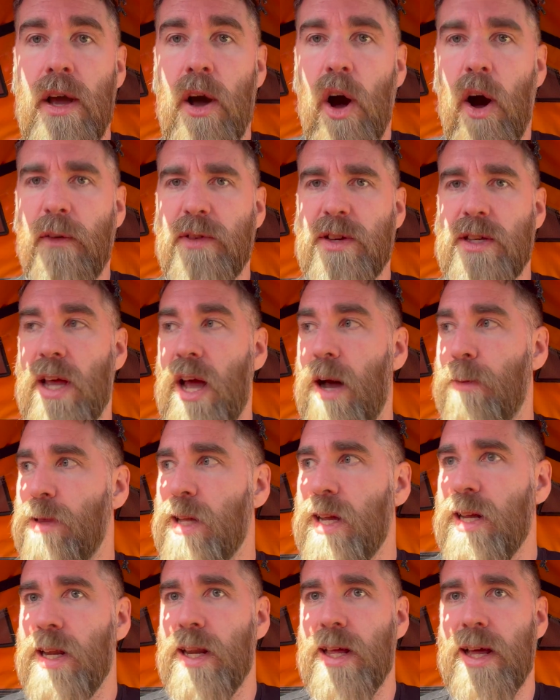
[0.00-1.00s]
obviously I'm
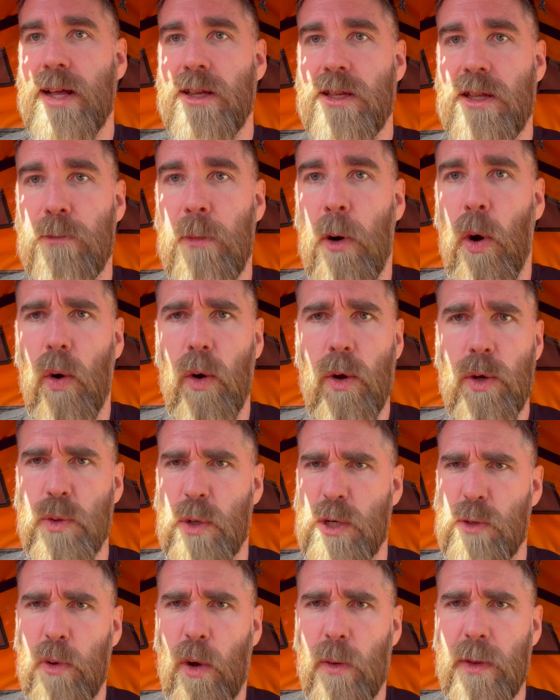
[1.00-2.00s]
leaning against the poles,
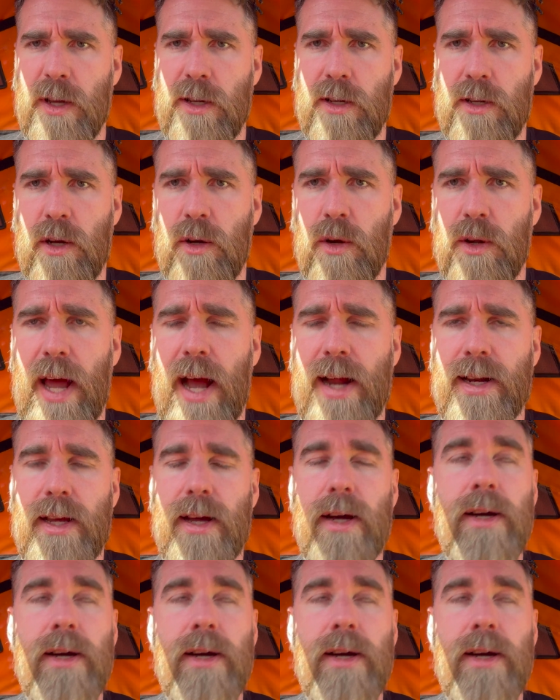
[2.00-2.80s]
which probably isn't a good idea.